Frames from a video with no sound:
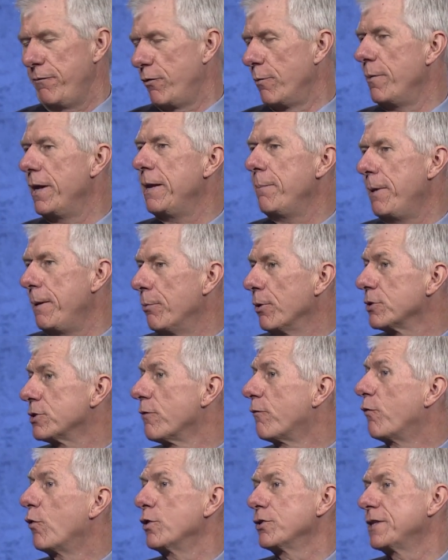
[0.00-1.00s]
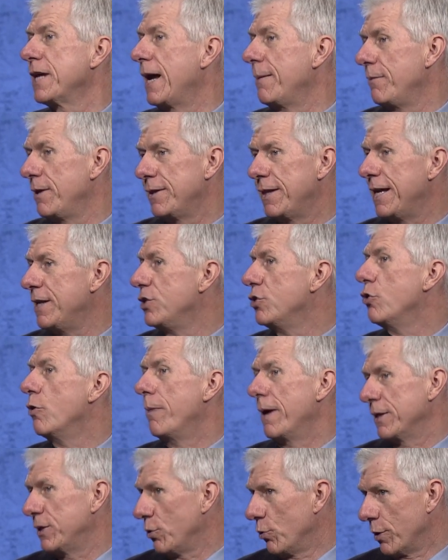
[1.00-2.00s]
many people, it's the first time that they knew
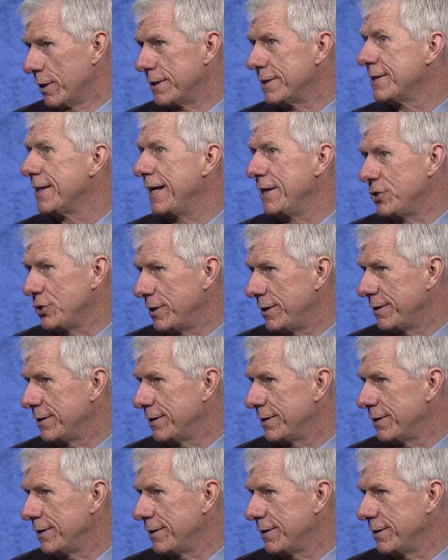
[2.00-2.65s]
about the organization.